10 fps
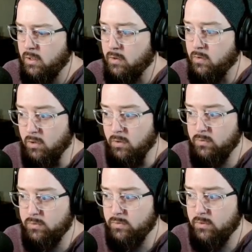
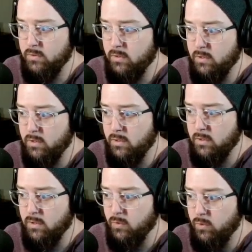Gross.
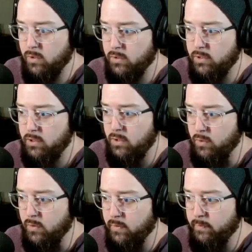What are
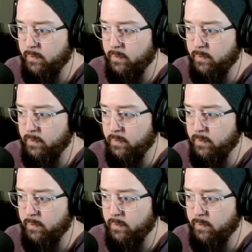you?